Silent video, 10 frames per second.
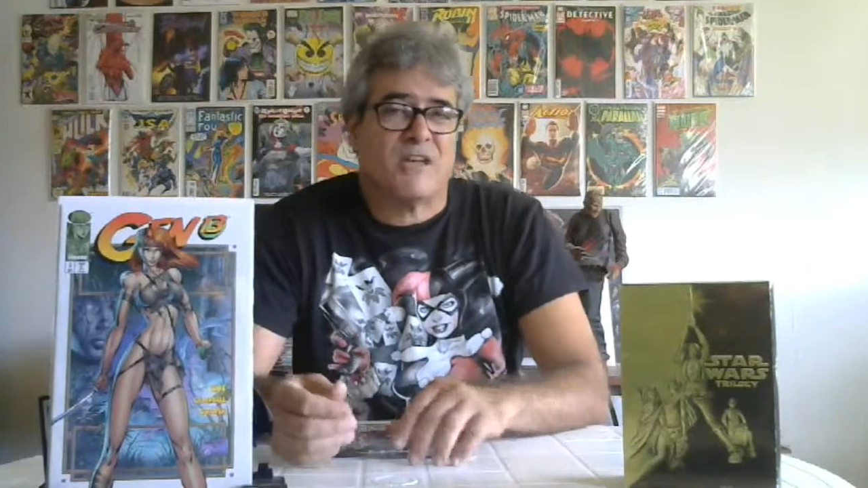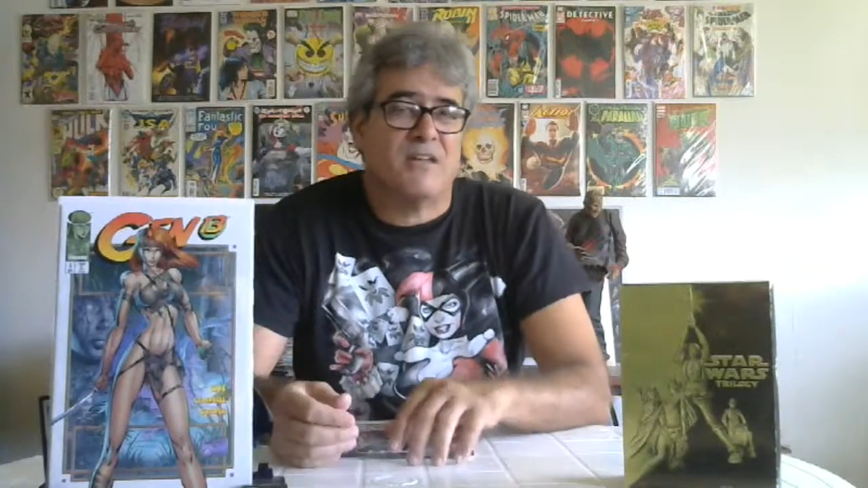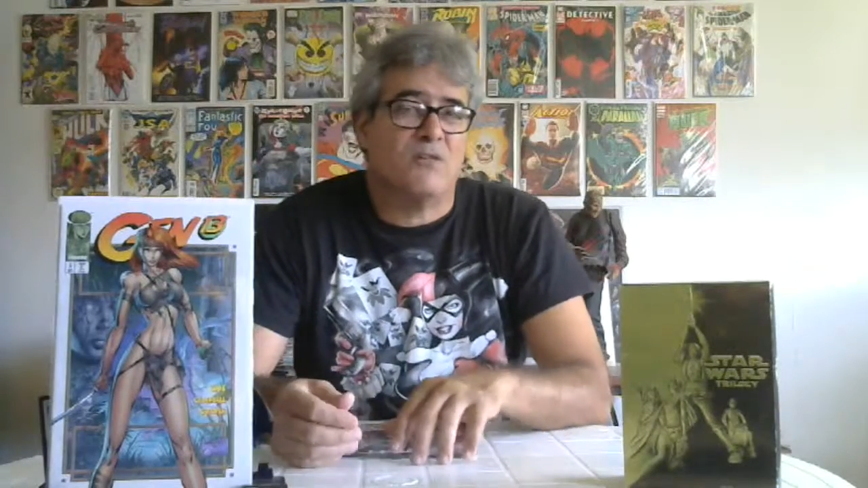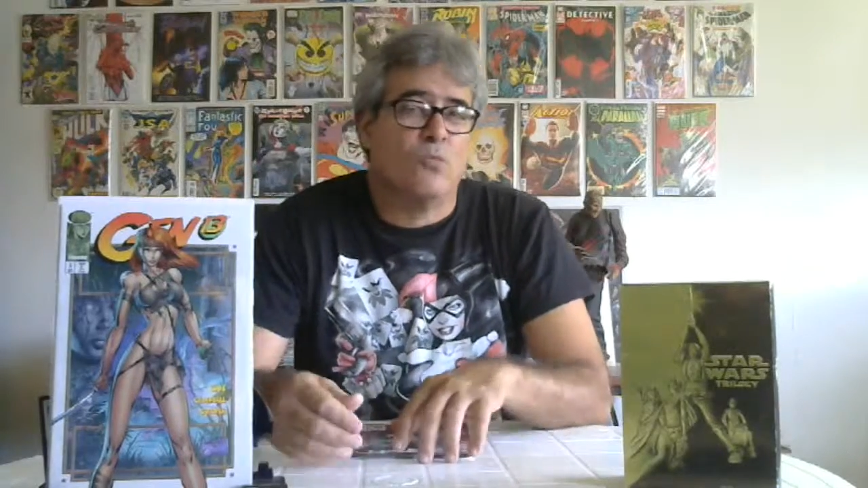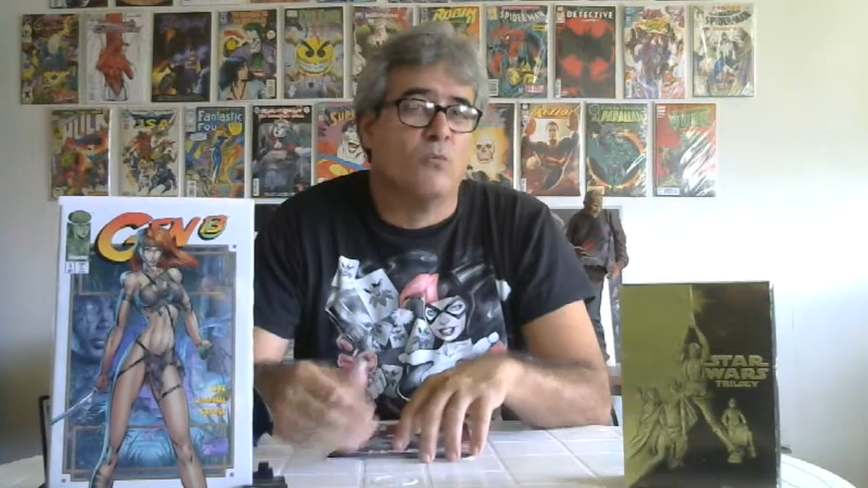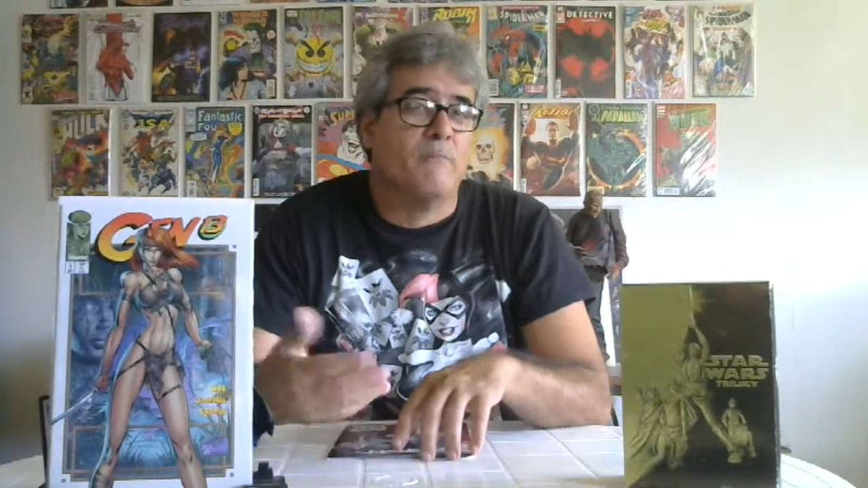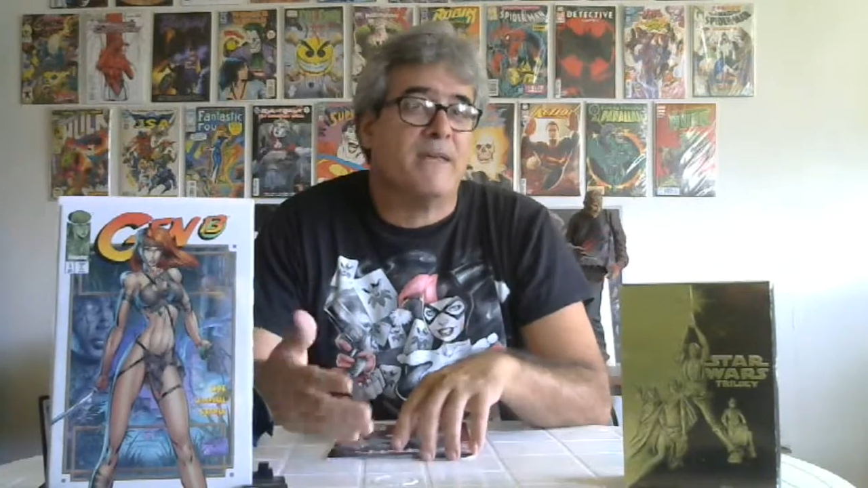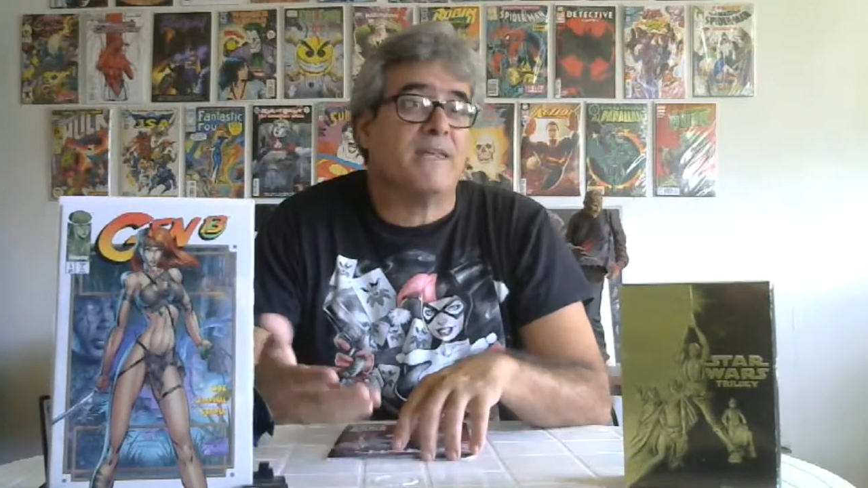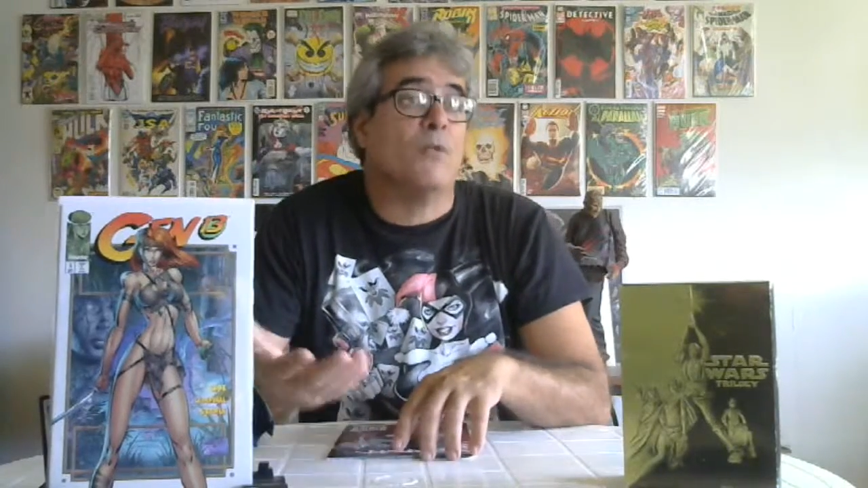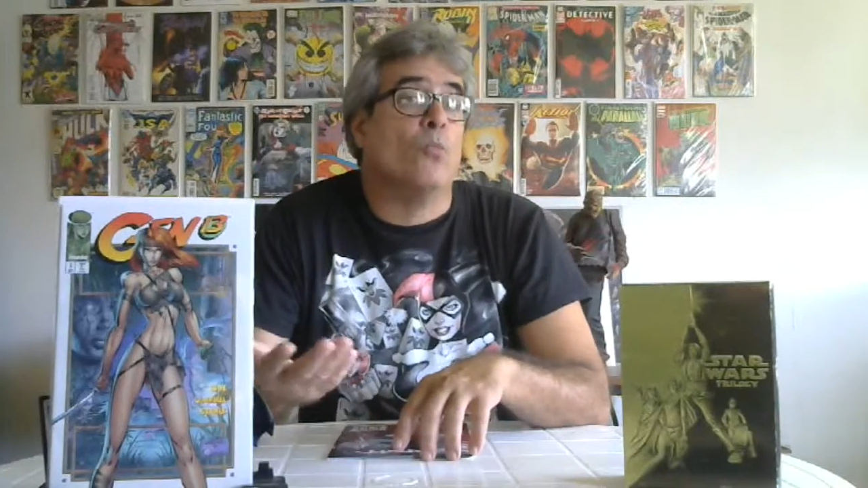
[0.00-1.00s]
and it will
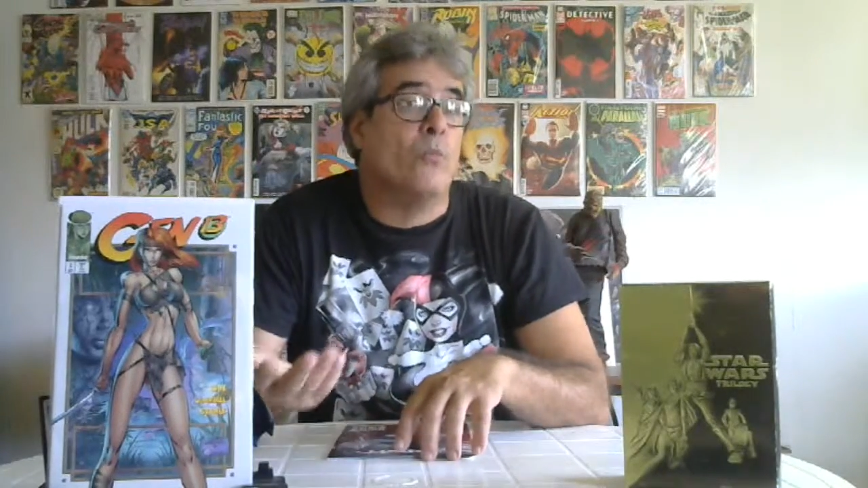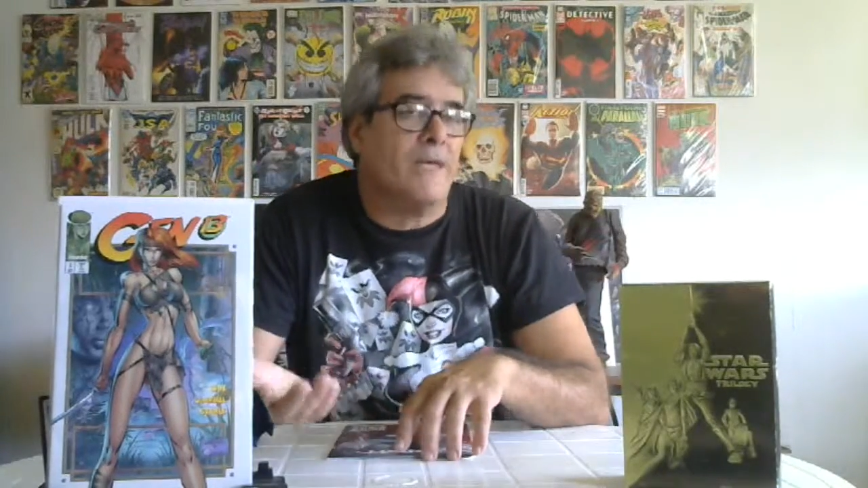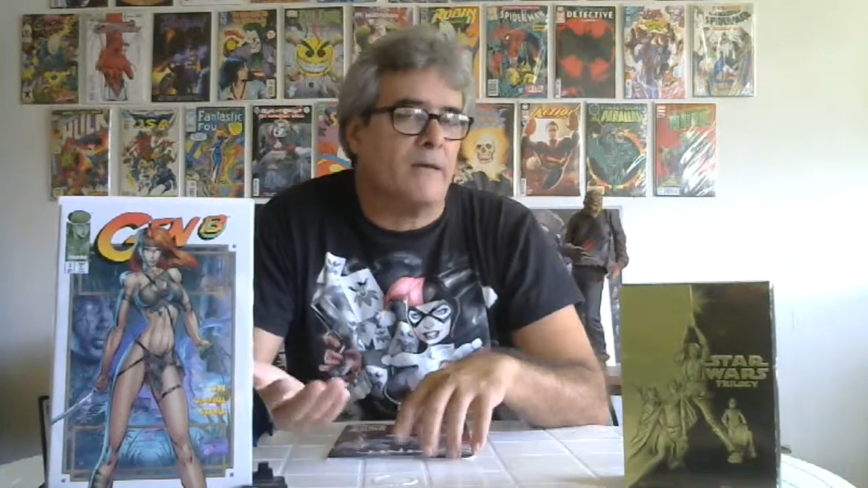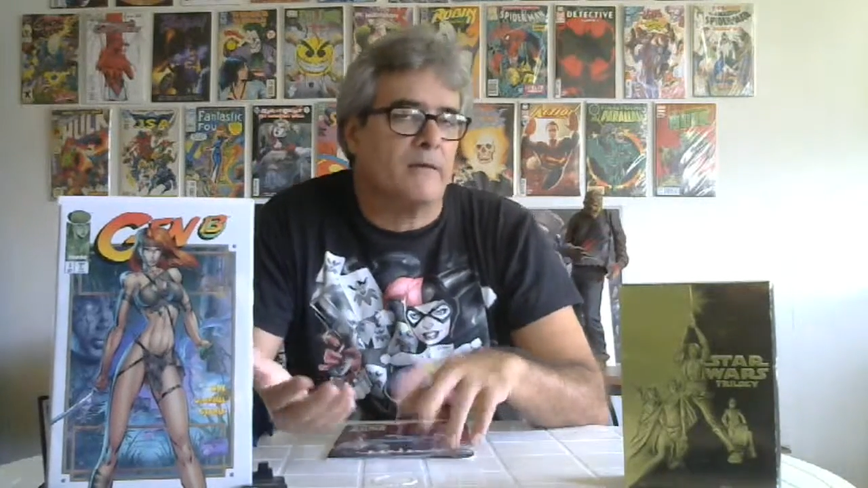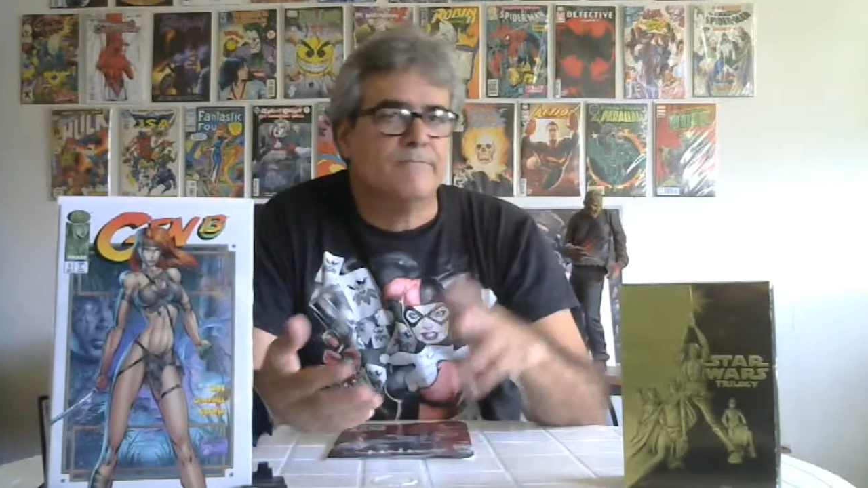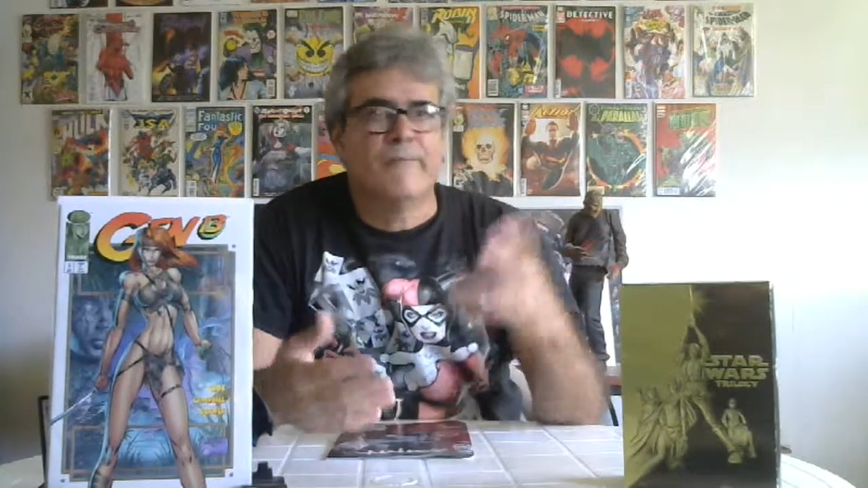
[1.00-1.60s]
make him weak